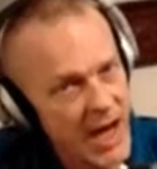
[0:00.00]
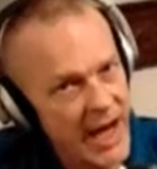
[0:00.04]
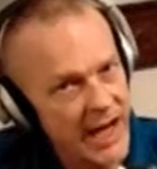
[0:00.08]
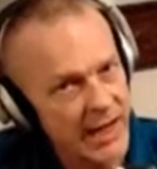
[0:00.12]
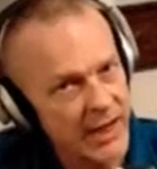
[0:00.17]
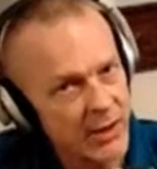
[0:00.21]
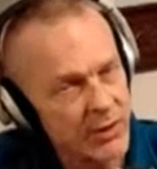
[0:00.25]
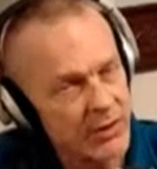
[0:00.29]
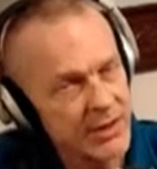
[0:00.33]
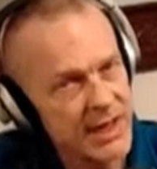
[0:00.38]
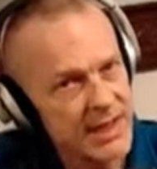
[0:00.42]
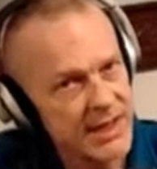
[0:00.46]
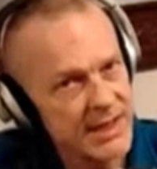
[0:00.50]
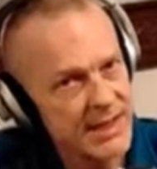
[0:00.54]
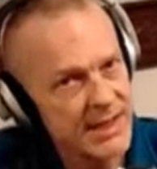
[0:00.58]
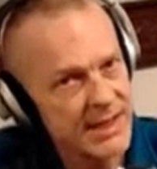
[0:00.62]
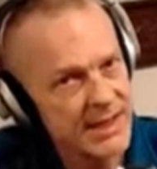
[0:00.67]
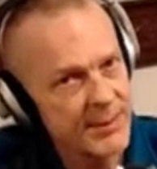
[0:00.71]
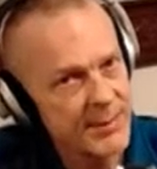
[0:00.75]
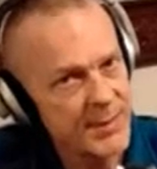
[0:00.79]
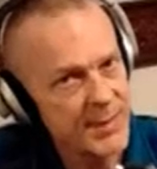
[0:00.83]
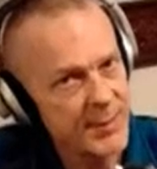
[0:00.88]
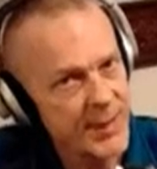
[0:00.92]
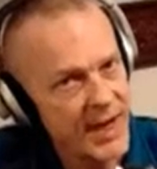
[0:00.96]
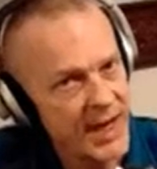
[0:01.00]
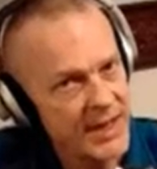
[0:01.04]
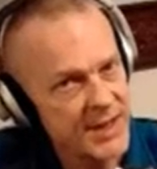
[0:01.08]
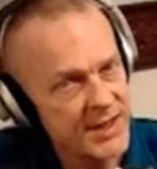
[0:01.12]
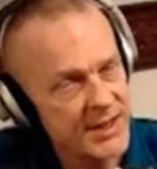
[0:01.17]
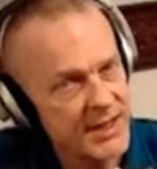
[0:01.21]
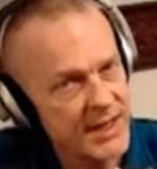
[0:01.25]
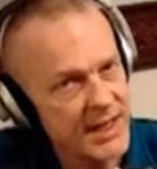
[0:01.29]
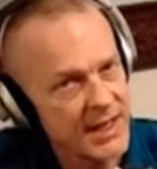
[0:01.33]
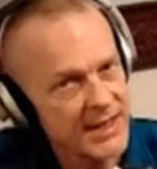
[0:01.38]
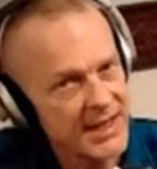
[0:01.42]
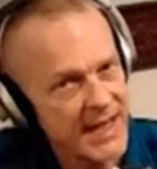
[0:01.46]
I know it doesn't seem to make
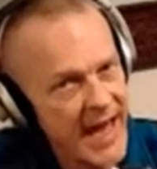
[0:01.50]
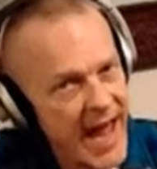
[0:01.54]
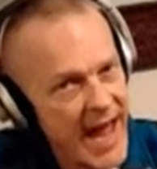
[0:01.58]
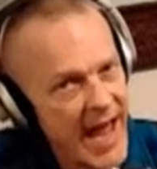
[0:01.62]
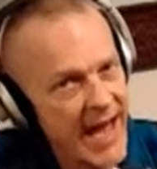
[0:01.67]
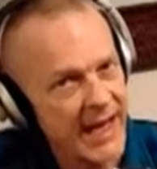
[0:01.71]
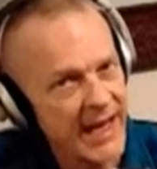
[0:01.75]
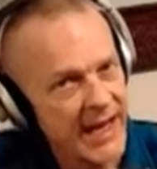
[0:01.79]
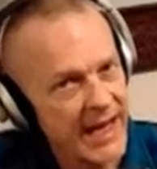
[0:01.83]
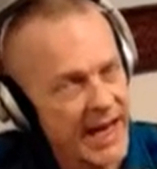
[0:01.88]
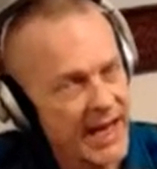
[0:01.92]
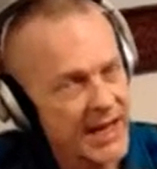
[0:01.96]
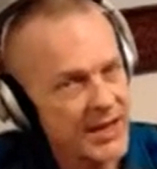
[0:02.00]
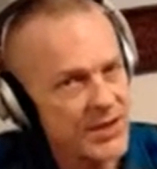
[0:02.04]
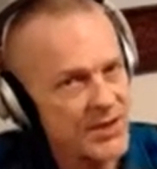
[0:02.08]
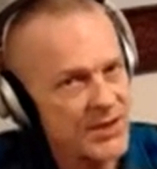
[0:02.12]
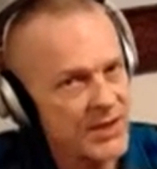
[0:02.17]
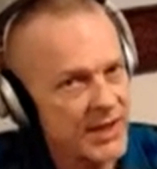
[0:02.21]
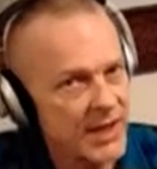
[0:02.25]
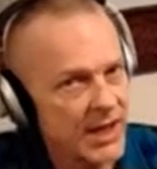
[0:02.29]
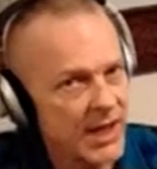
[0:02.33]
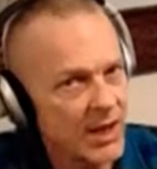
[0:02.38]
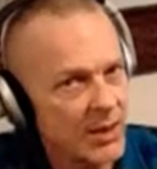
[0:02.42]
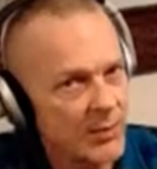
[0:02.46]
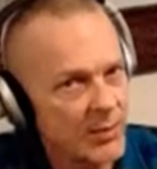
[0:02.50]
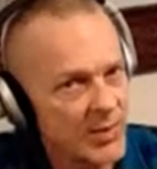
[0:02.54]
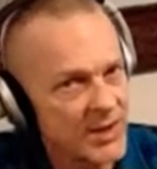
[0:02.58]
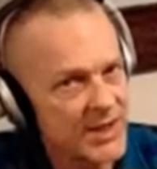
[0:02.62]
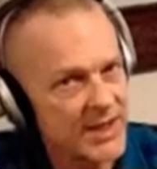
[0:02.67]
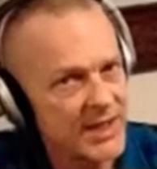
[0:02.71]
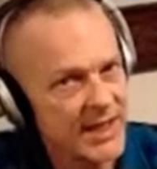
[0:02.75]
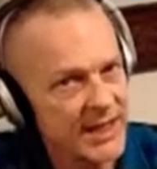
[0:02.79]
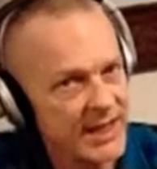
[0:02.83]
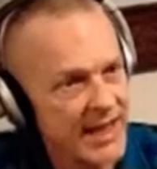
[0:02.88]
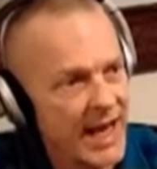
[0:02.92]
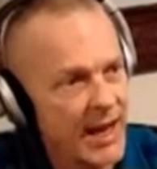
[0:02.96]
sense adding HCl, but
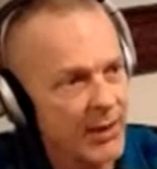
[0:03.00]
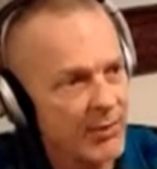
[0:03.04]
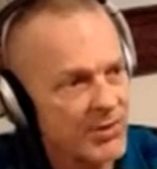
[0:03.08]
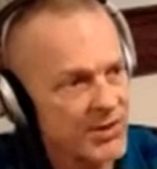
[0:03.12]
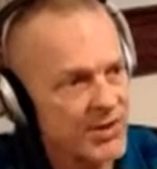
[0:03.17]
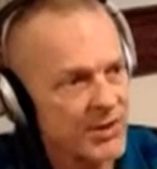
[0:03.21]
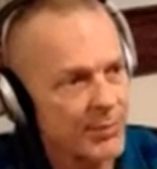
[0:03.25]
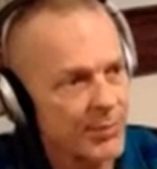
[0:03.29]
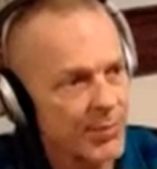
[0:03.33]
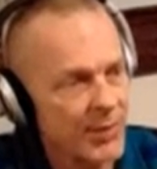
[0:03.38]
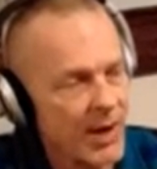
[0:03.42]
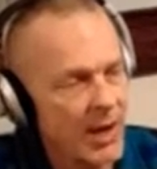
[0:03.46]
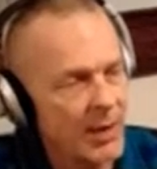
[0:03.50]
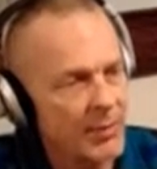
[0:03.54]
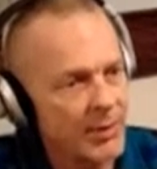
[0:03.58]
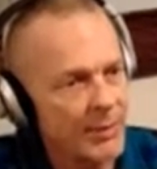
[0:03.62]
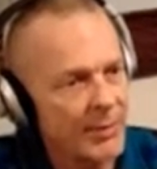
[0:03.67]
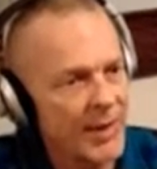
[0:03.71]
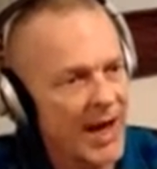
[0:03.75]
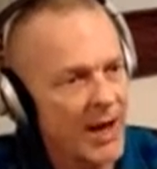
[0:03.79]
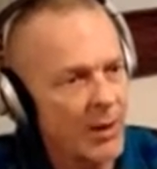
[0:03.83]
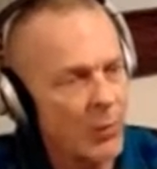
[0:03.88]
see, that was the problem.